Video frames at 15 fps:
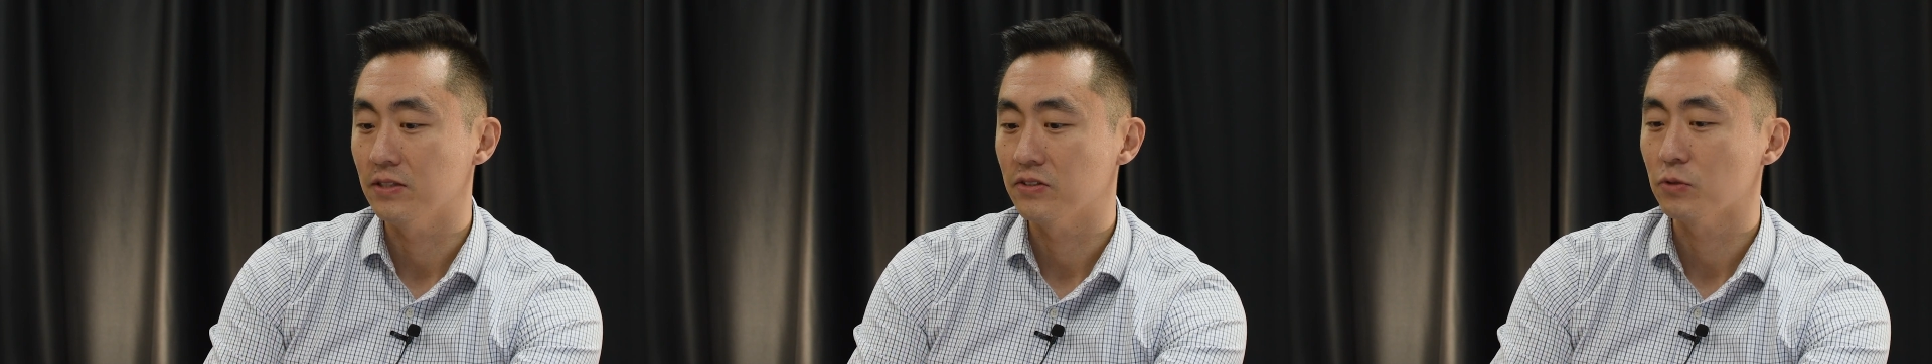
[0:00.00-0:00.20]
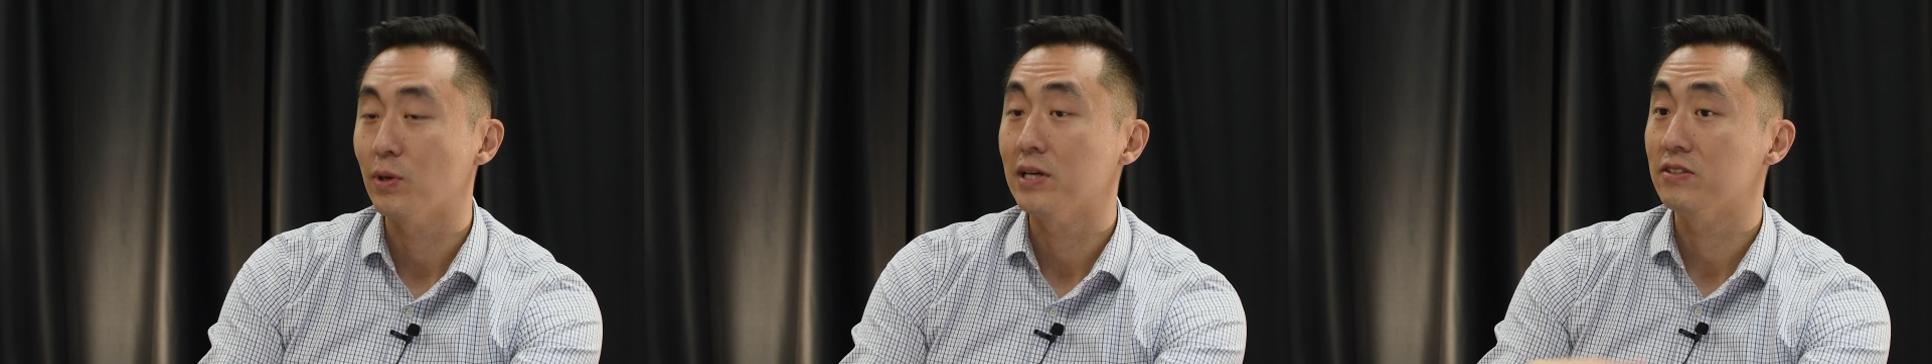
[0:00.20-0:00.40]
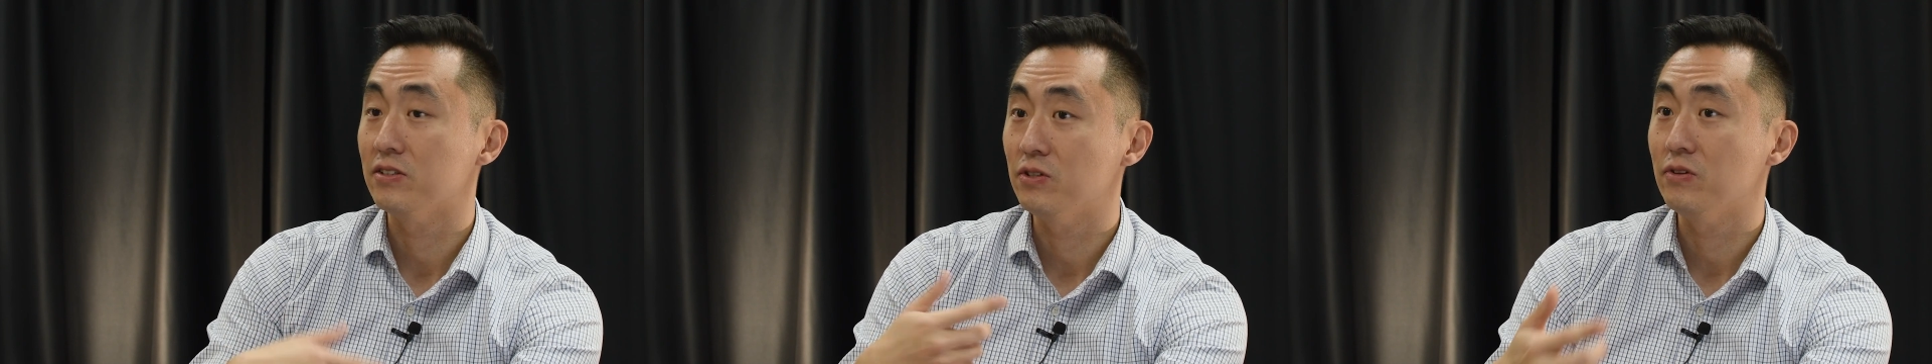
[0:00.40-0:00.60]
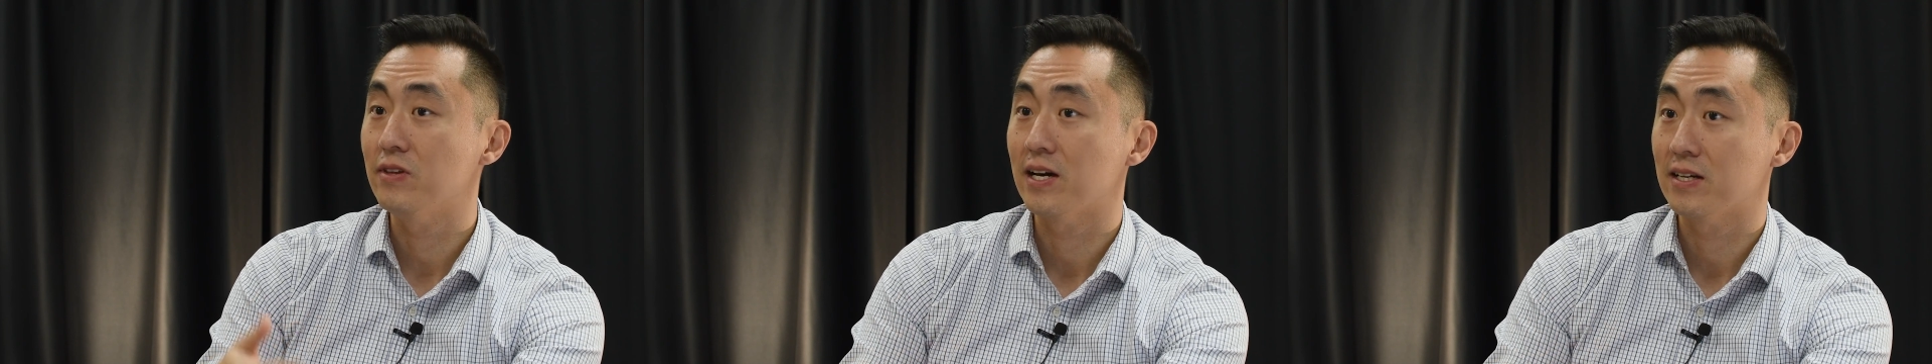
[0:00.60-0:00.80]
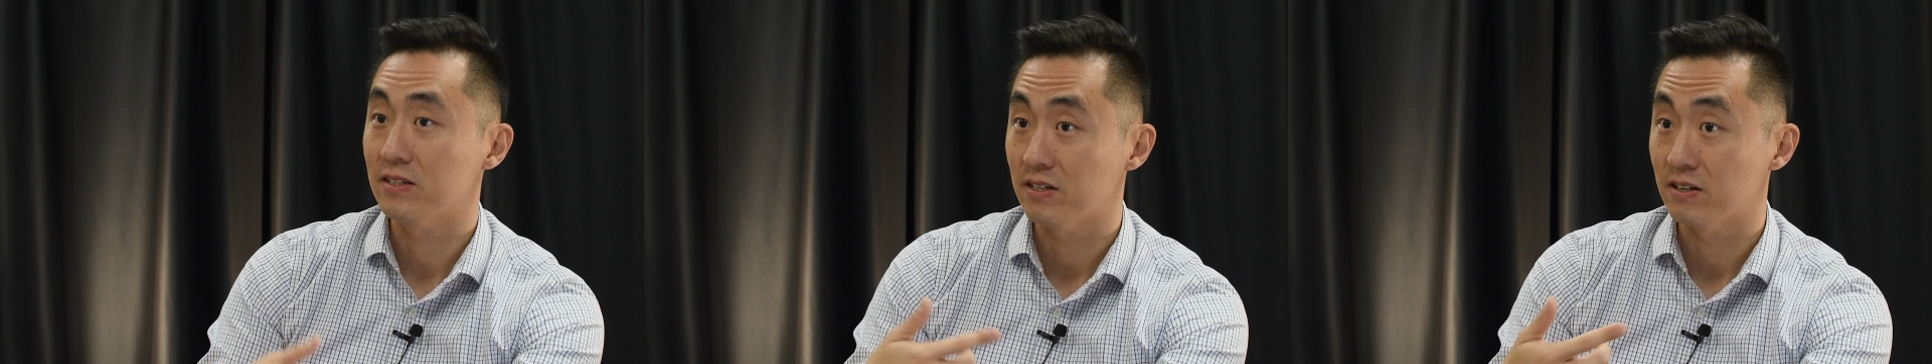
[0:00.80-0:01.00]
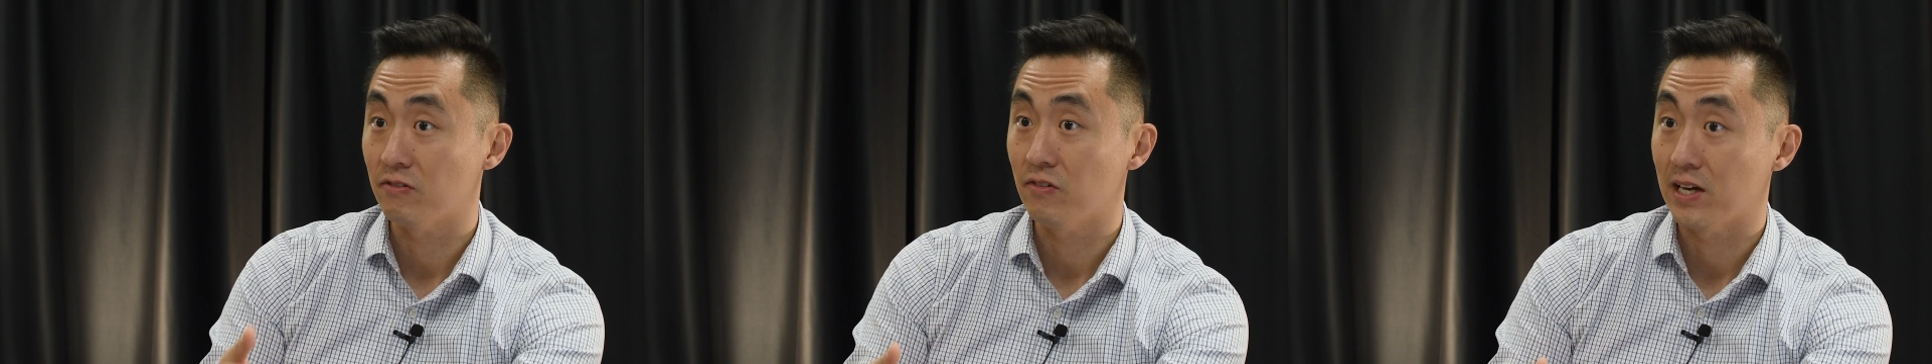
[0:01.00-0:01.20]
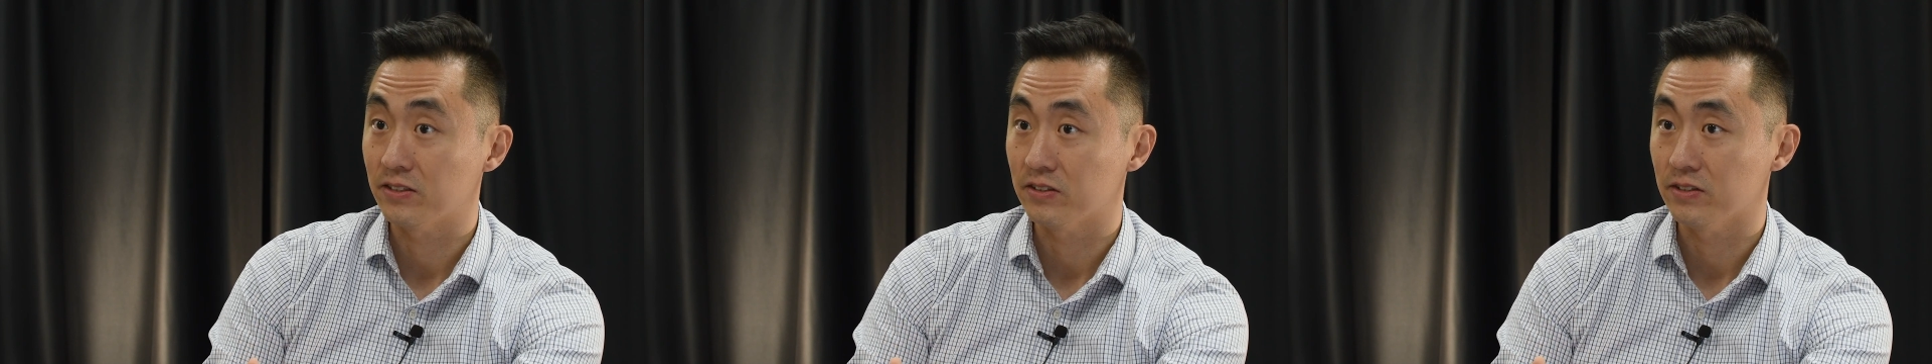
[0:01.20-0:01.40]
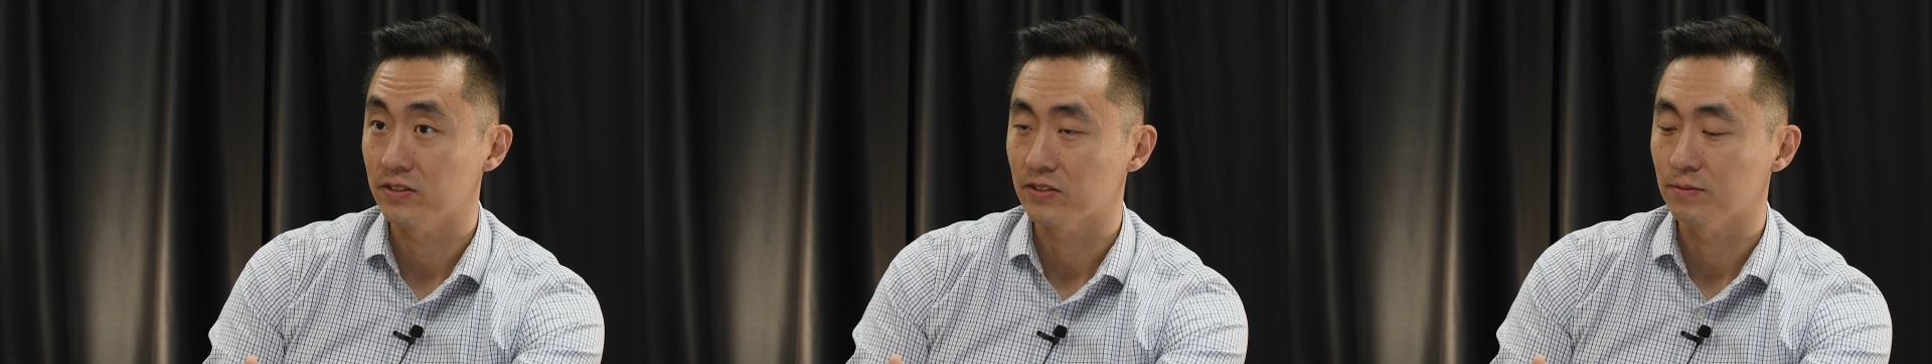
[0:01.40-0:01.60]
And so we have to do that in our
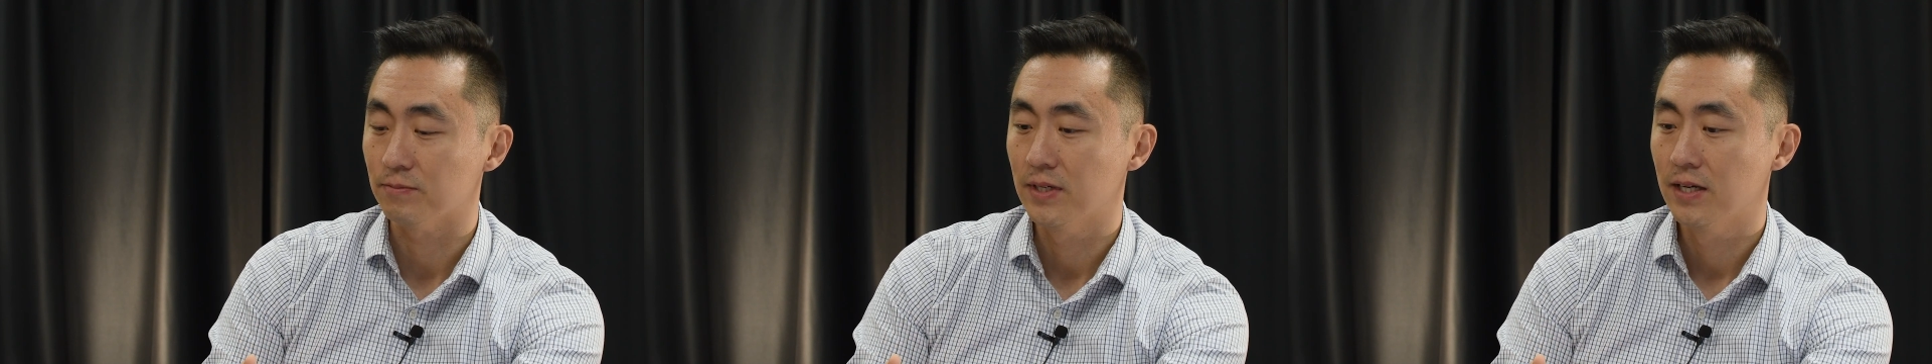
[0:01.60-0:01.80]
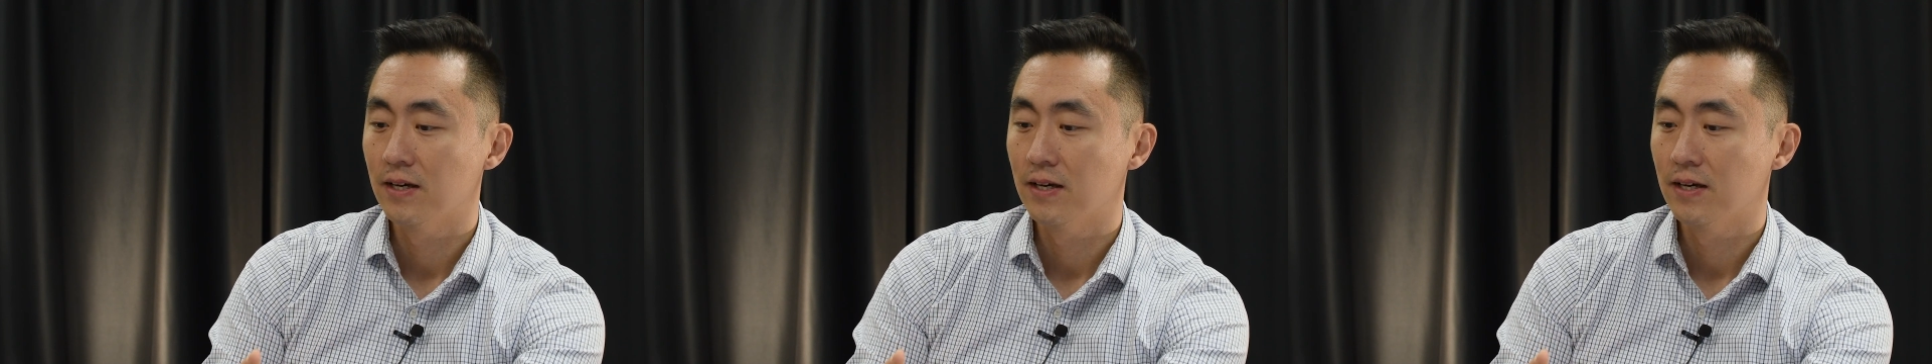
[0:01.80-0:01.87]
evangelism.